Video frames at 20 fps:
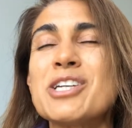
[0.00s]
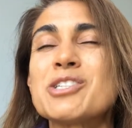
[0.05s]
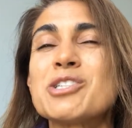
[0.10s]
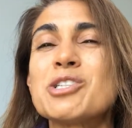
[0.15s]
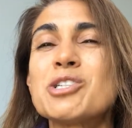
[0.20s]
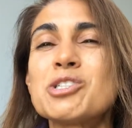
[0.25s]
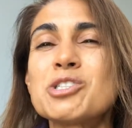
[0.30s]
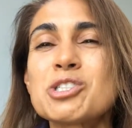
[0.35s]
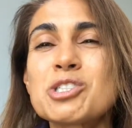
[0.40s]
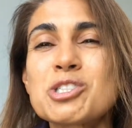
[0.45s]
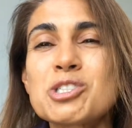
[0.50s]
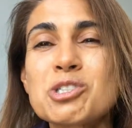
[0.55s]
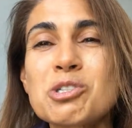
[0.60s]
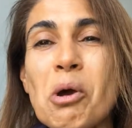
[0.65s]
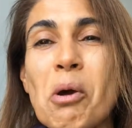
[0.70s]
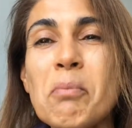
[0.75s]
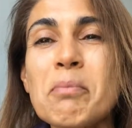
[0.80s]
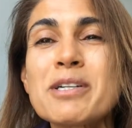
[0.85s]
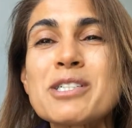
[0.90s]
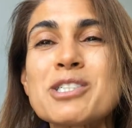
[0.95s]
So there's just
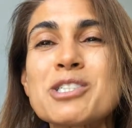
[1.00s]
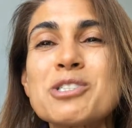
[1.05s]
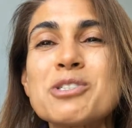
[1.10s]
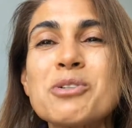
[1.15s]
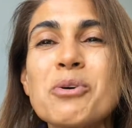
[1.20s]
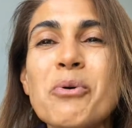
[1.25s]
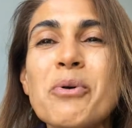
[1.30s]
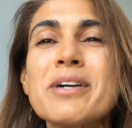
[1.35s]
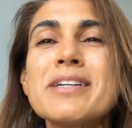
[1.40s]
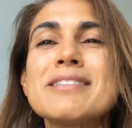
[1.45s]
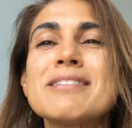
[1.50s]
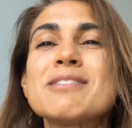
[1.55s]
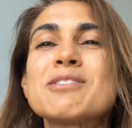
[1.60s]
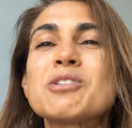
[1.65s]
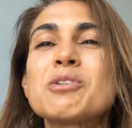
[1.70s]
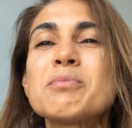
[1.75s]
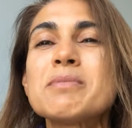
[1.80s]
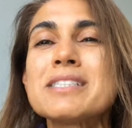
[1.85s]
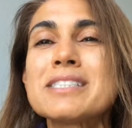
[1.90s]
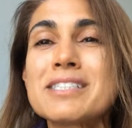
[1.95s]
so much noise and
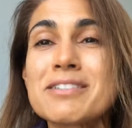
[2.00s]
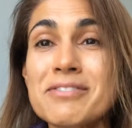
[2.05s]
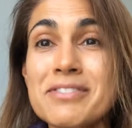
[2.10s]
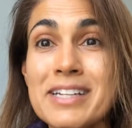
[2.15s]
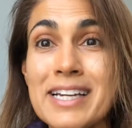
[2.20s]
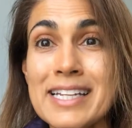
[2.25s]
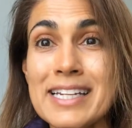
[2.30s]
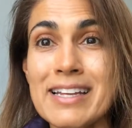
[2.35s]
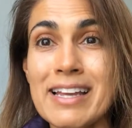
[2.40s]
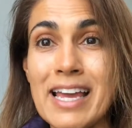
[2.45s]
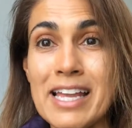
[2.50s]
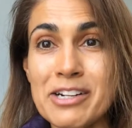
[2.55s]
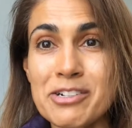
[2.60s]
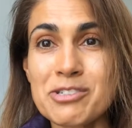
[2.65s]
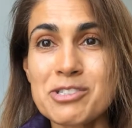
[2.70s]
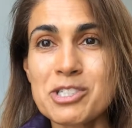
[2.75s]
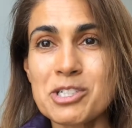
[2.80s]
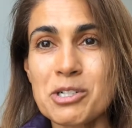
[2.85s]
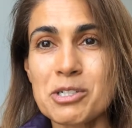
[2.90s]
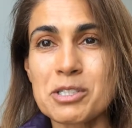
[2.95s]
so much different kind of
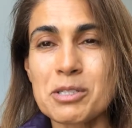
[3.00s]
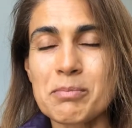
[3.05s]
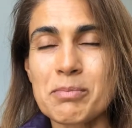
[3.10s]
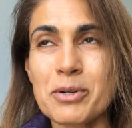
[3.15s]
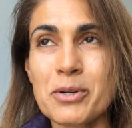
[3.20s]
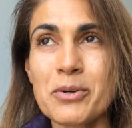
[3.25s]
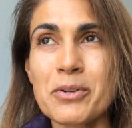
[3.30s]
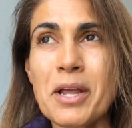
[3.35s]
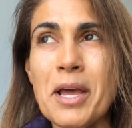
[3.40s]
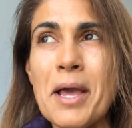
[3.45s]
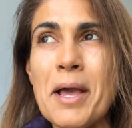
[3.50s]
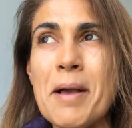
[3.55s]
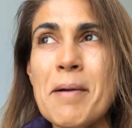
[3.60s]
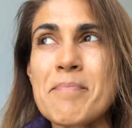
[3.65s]
energy on the boat